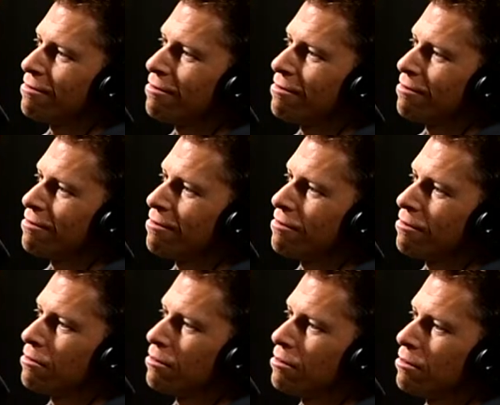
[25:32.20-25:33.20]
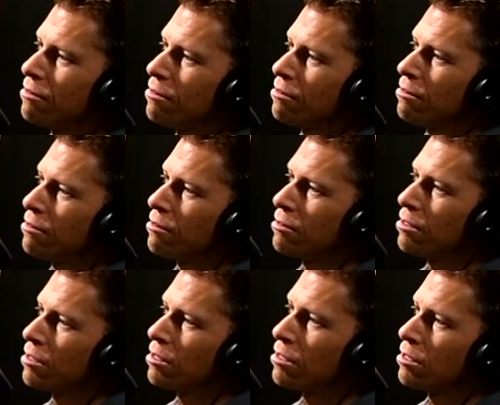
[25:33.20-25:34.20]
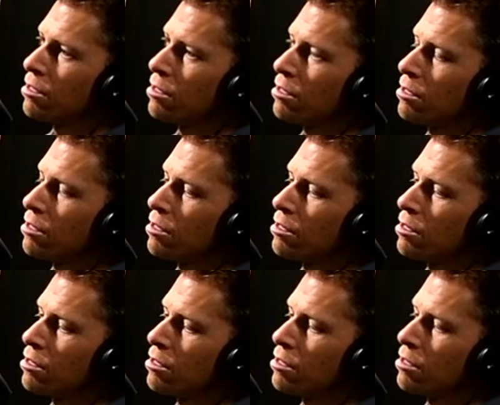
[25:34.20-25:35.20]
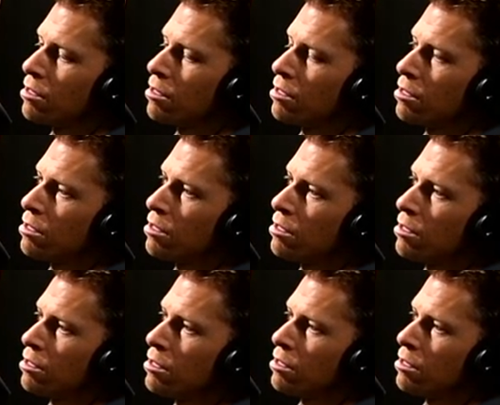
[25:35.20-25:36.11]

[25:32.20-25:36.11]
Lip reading: [no speech]